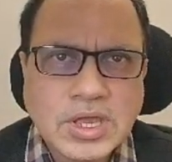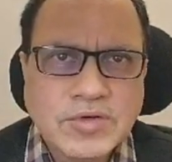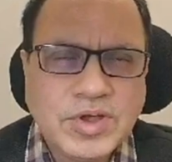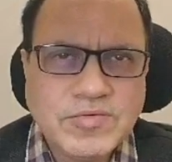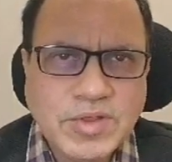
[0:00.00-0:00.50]

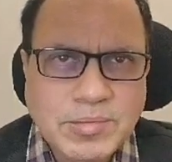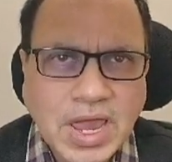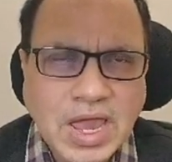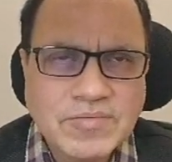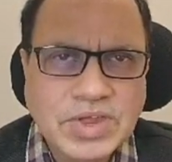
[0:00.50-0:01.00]
which will be
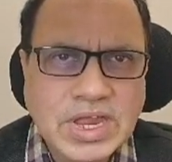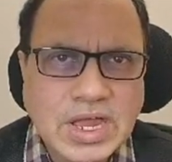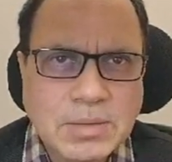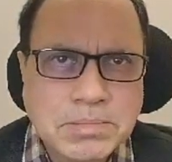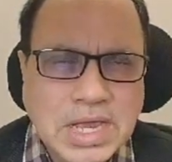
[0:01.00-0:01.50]
having
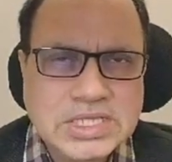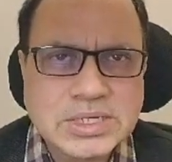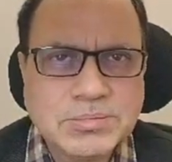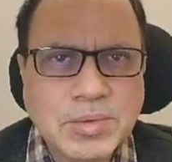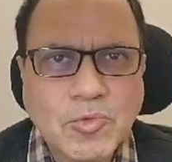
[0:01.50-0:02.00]
a
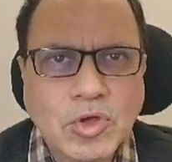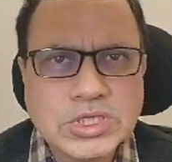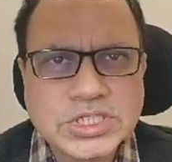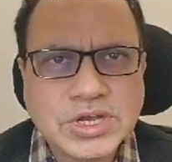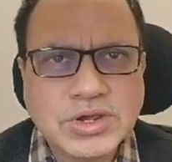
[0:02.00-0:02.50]
maximum
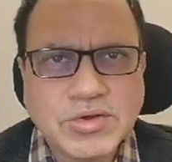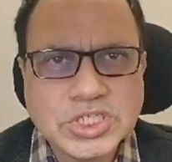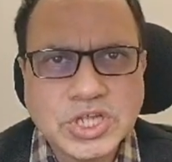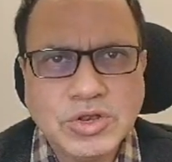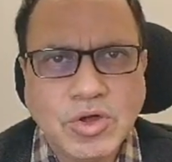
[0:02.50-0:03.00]

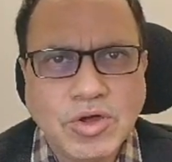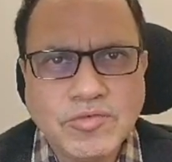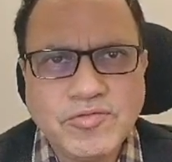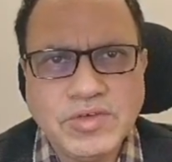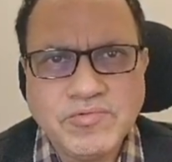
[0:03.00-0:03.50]
concentration
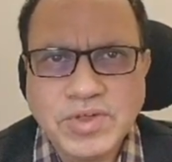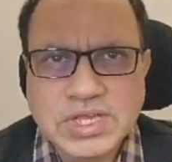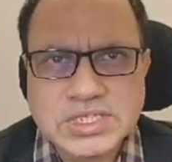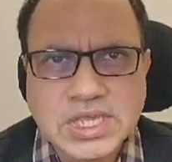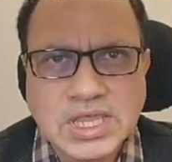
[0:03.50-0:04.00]
of
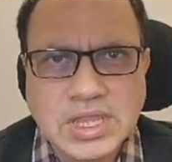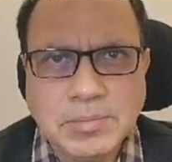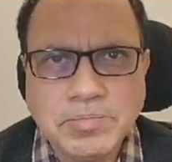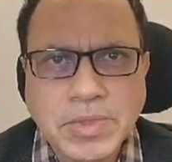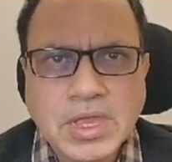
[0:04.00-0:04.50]
defects in them.